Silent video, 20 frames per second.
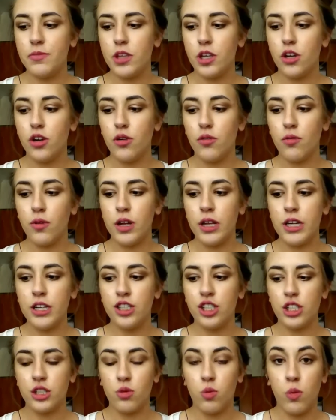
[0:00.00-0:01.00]
who really
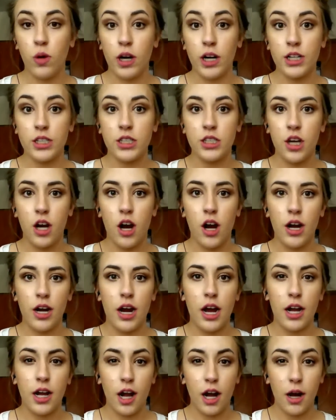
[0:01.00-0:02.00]
just works on
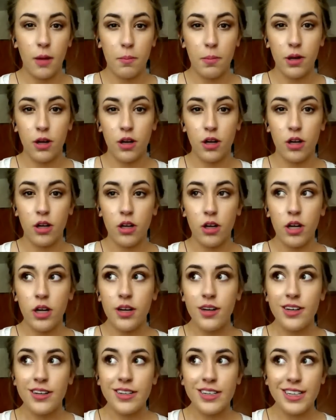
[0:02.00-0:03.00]
a couple
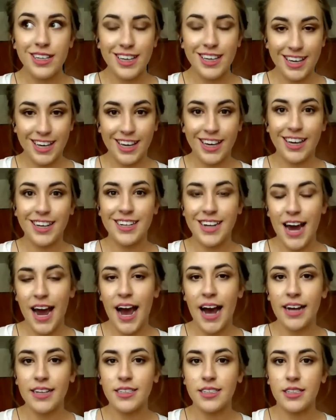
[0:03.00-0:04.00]
key
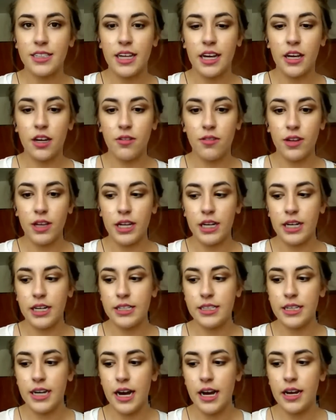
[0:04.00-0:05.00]
tasks that you really need
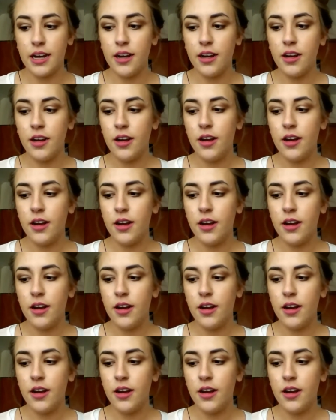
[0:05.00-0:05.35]
done.